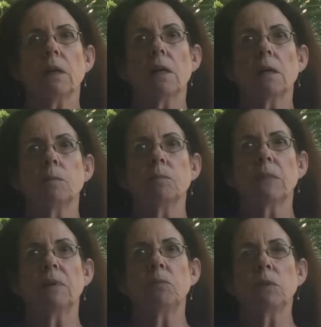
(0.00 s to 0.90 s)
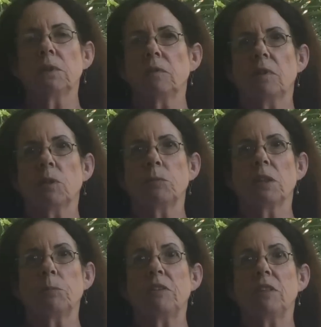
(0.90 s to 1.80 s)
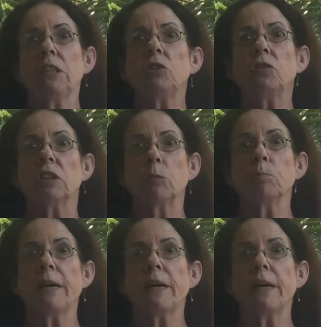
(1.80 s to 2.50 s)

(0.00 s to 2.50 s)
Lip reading: And when they told me I'd be teaching them,